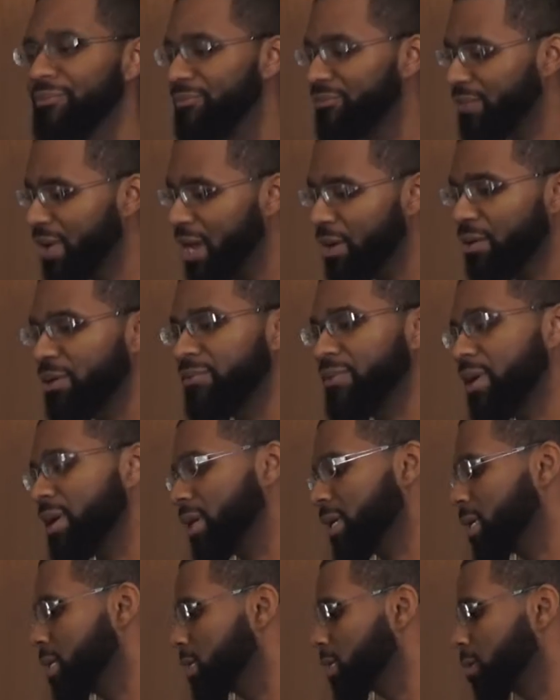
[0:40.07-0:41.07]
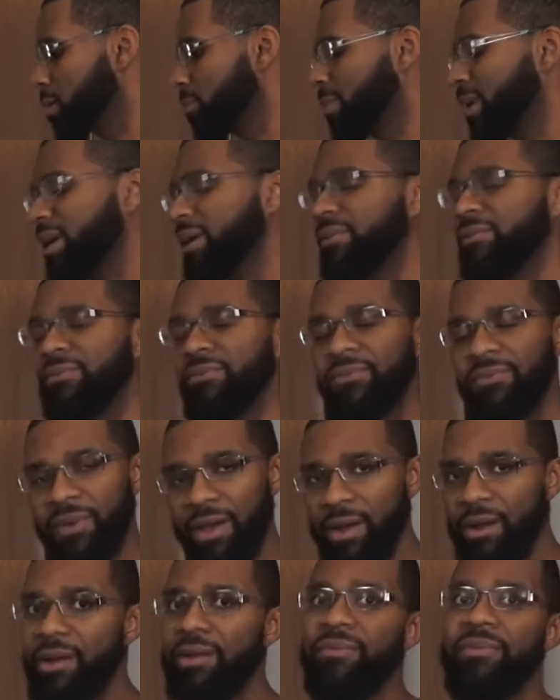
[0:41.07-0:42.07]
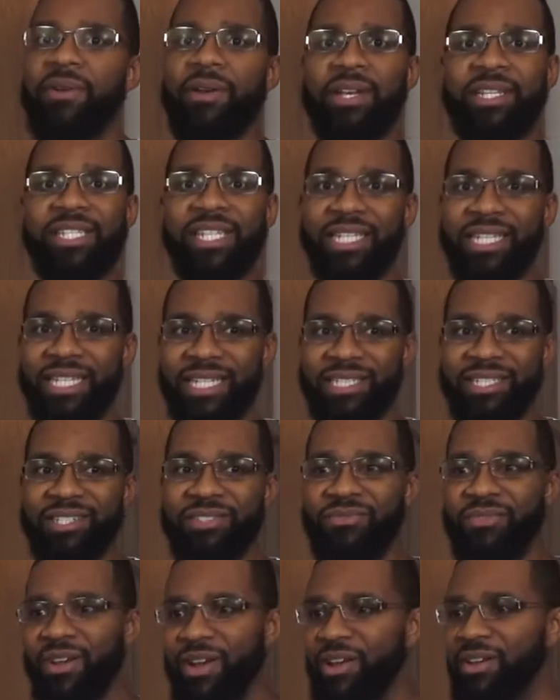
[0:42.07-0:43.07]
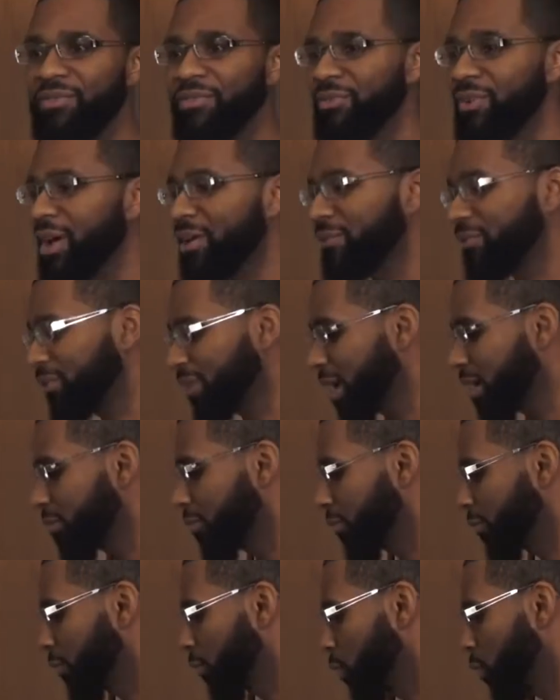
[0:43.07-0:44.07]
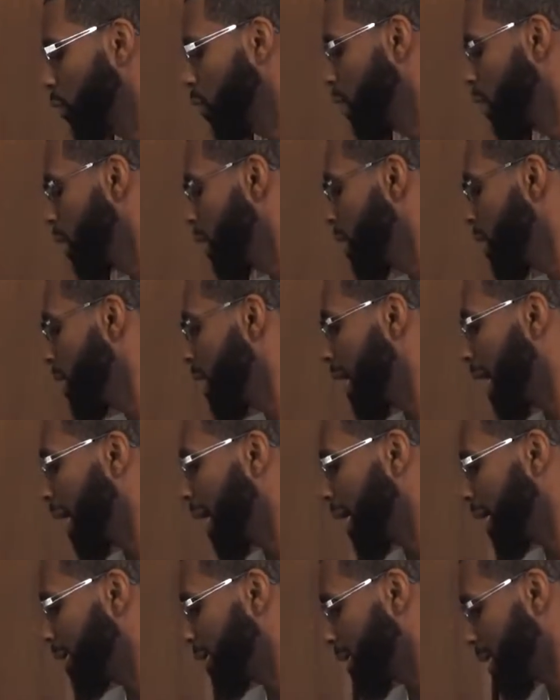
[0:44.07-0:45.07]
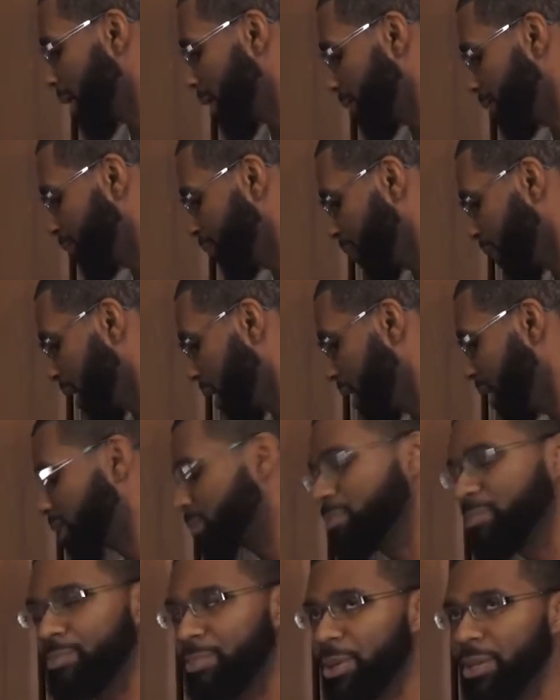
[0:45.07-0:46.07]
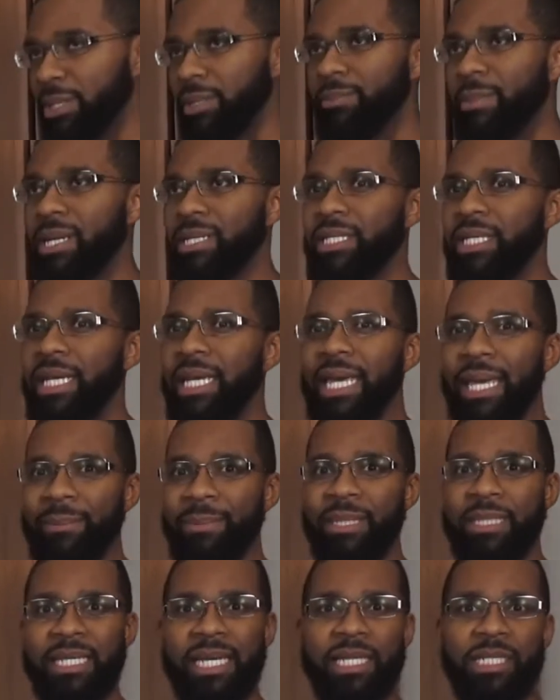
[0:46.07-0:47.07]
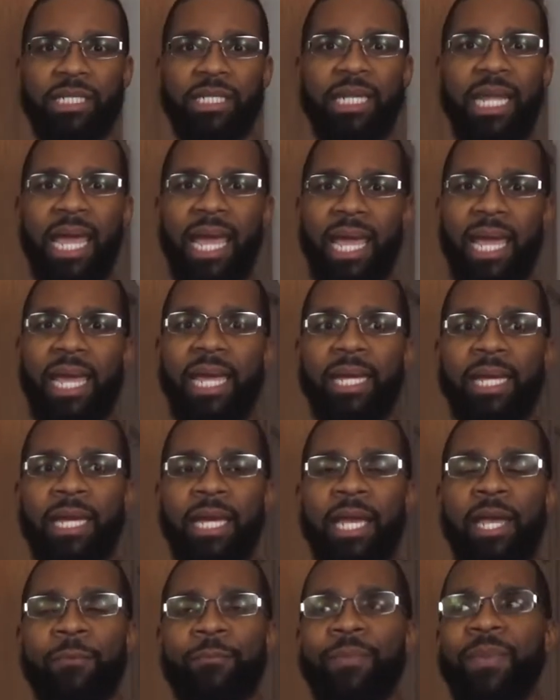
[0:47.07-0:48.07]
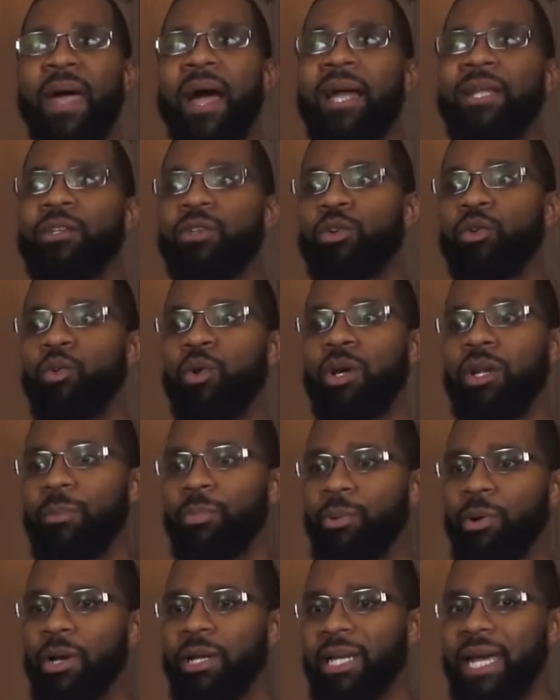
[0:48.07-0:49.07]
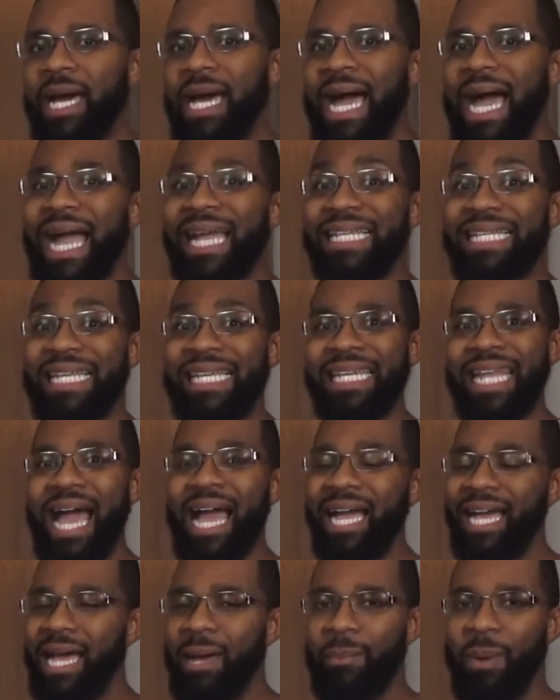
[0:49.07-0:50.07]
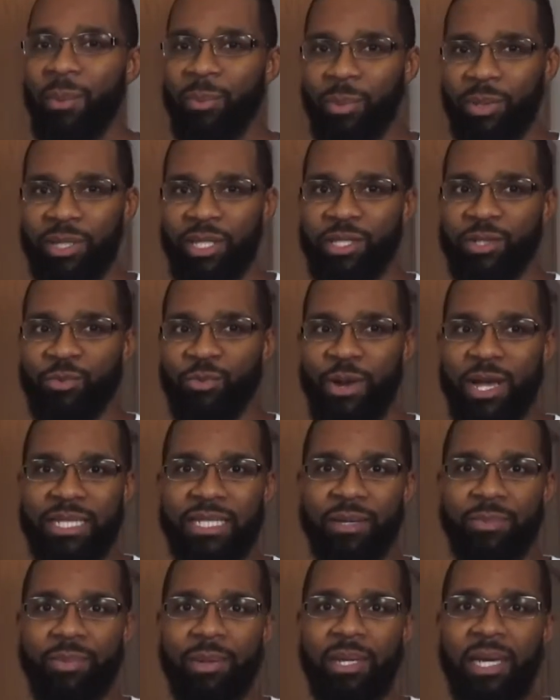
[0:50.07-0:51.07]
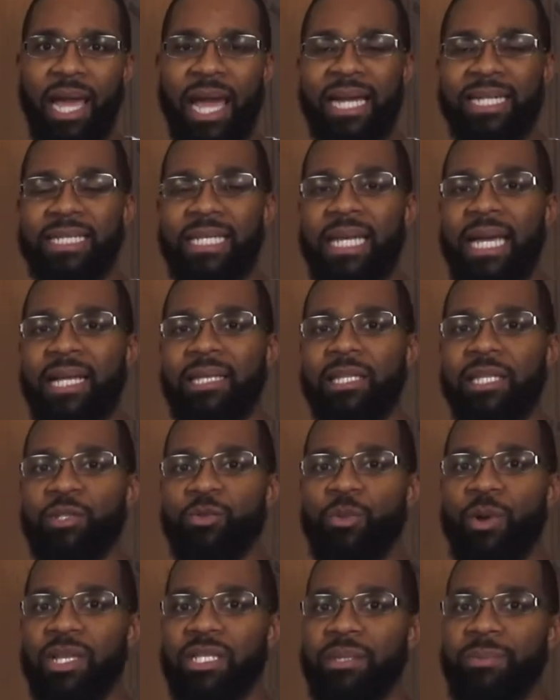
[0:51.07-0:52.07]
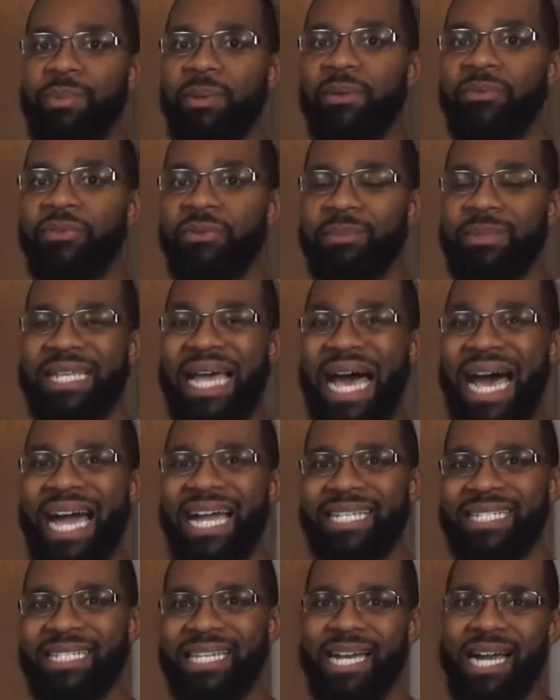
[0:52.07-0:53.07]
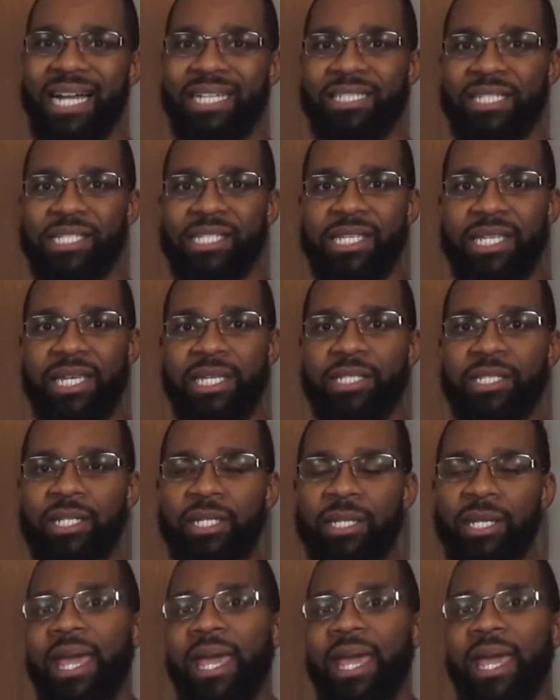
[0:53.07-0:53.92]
Very, very easy to make, very, very delicious, very flavorful, and it's pretty much an imitation egg. Now, I do want to point out, I did not come up with this recipe. I actually got this recipe from Ty's Conscious Kitchen,